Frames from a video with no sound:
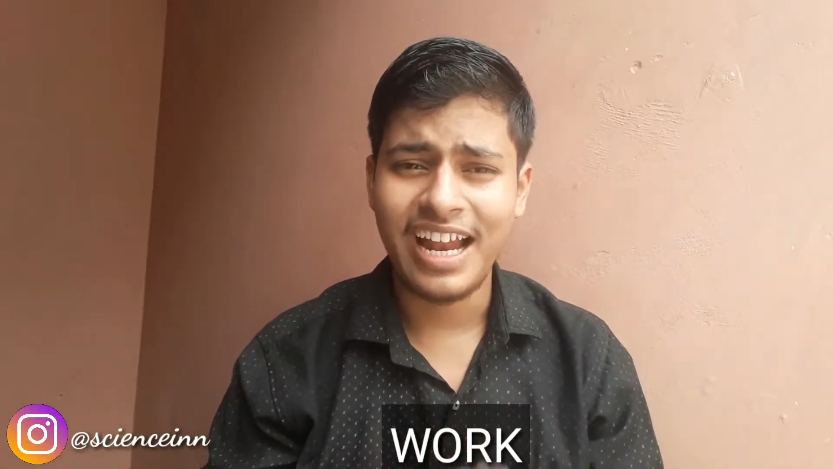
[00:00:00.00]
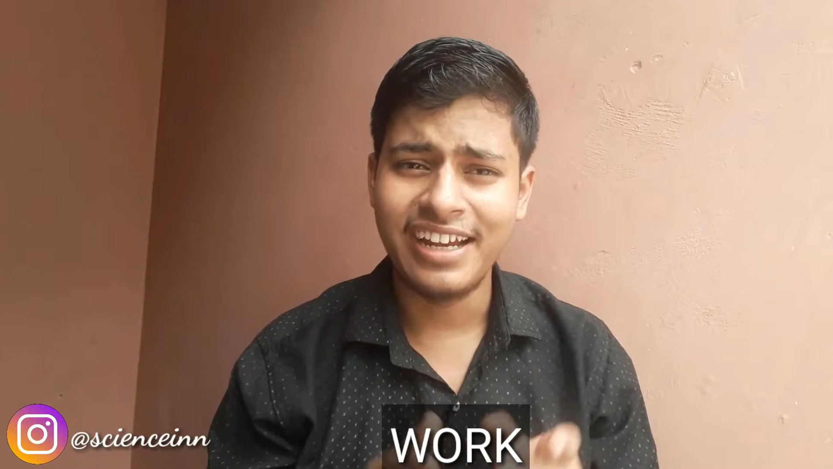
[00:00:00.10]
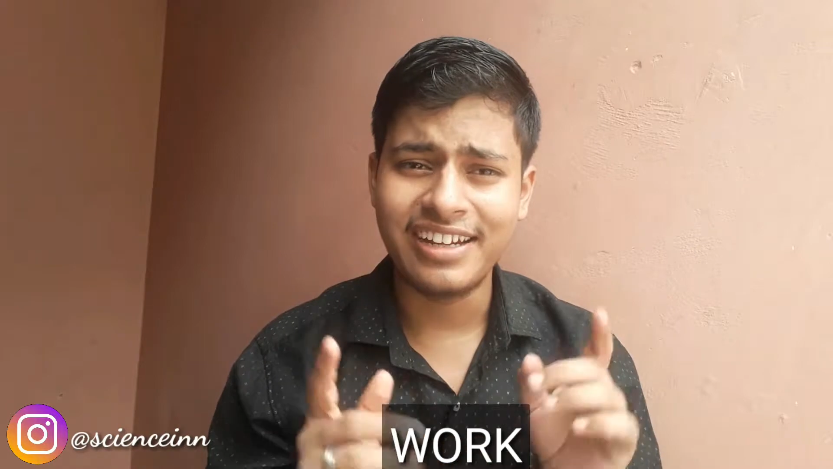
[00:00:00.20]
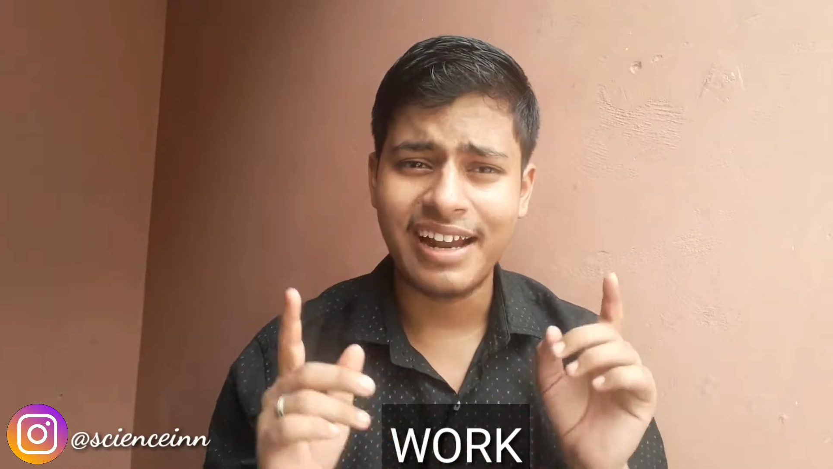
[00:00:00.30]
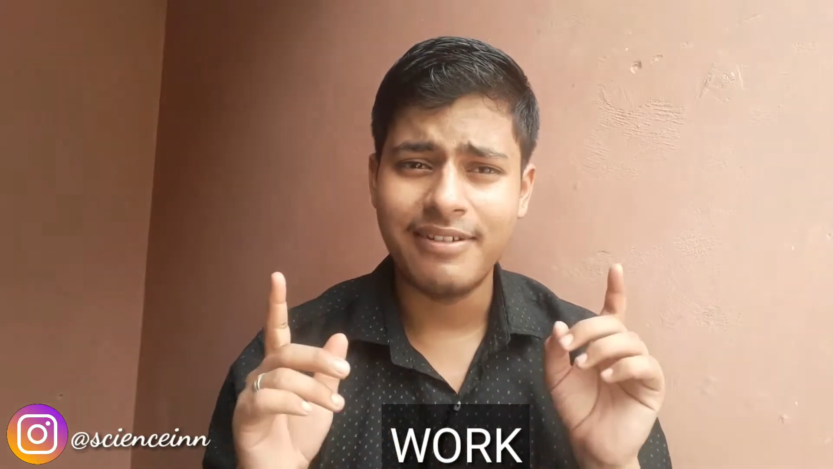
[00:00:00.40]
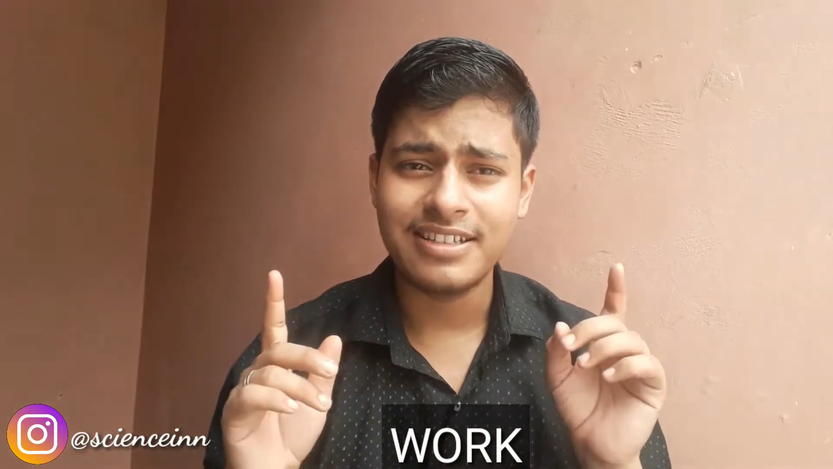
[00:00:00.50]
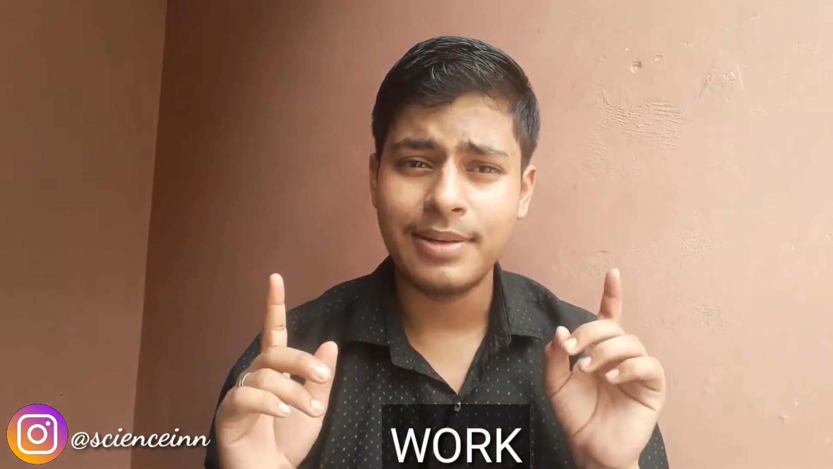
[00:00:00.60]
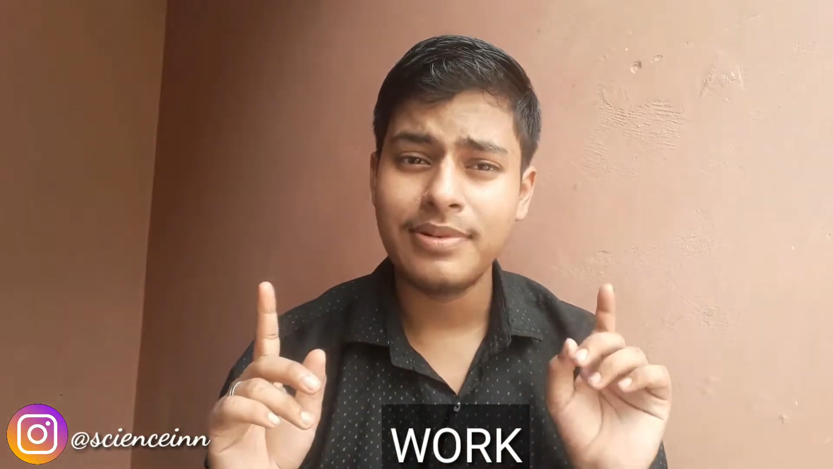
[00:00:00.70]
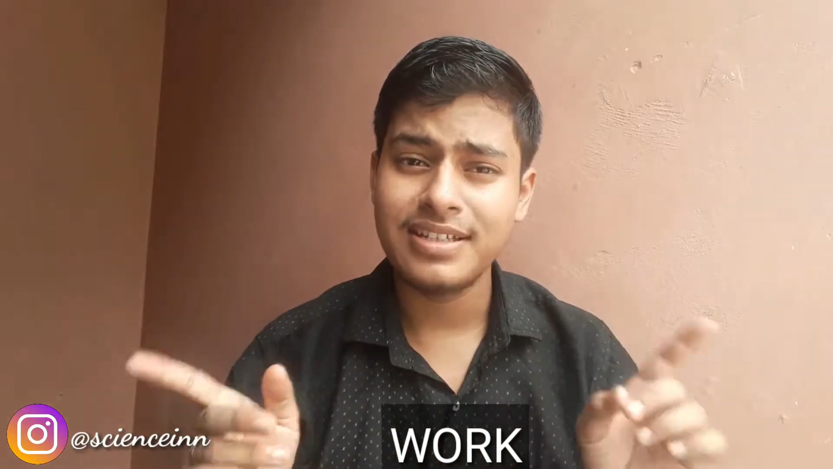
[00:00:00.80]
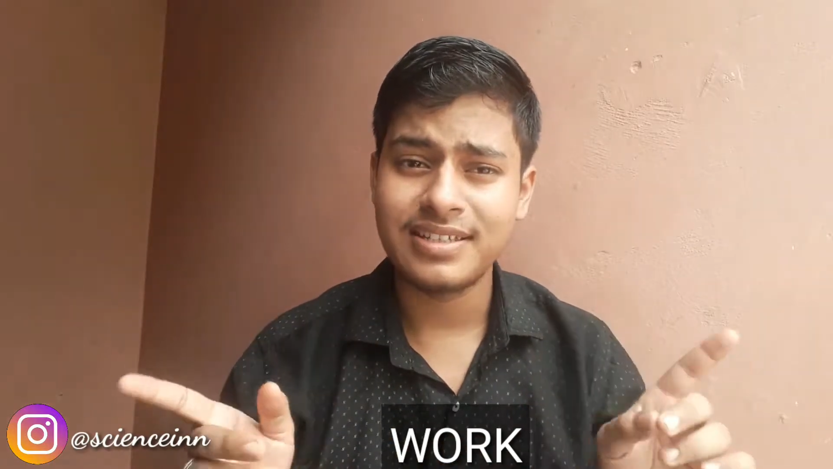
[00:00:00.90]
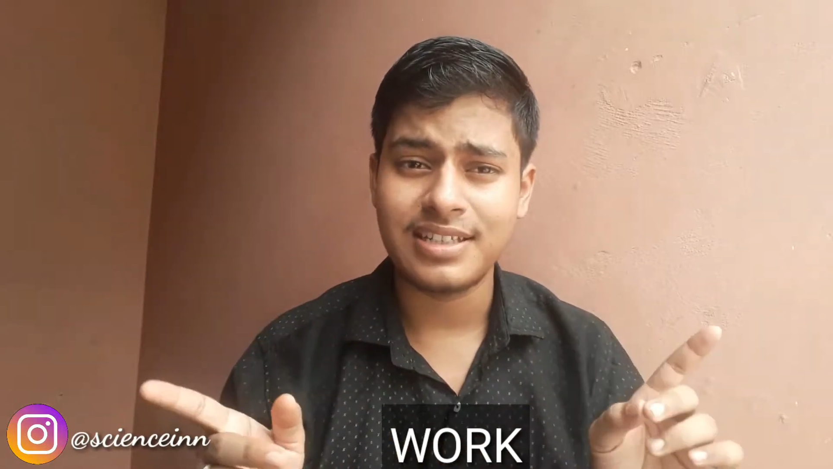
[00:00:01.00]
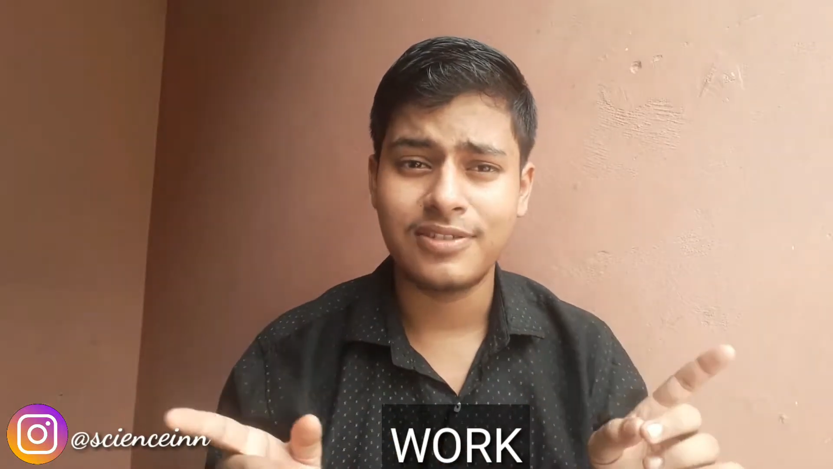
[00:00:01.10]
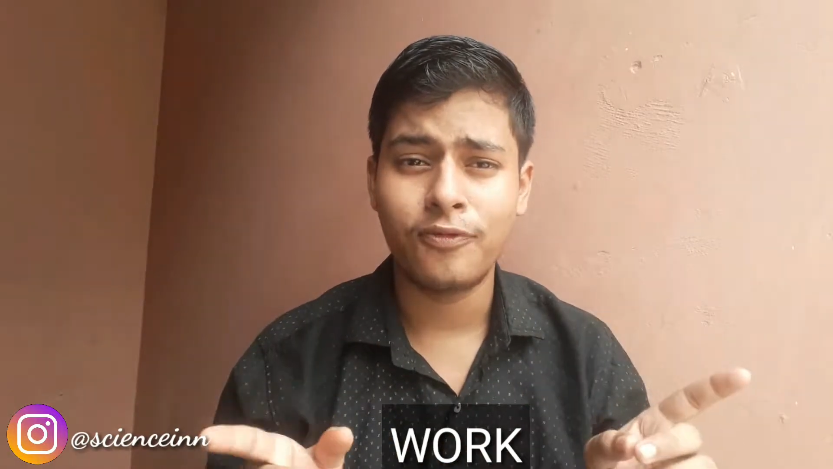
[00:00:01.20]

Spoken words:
and it travels some distance.